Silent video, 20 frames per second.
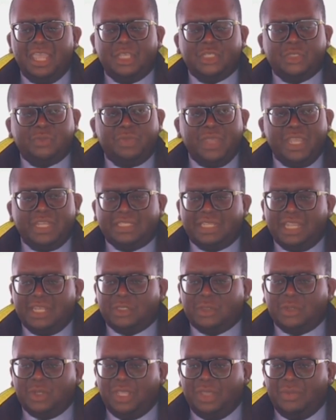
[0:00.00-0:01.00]

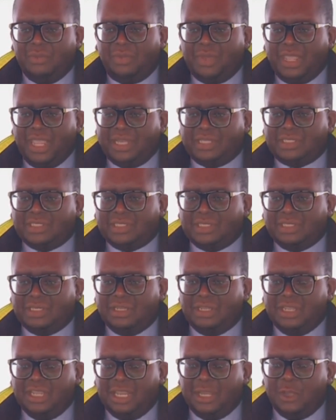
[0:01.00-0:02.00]
expected to
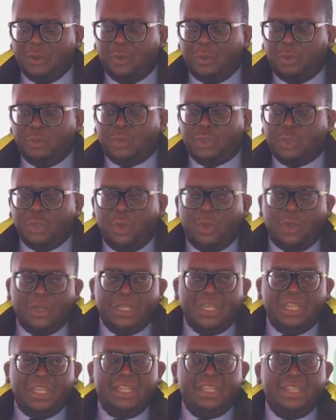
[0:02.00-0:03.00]
impact in
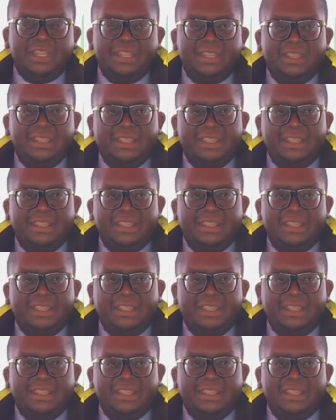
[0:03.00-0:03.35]
Umdoni,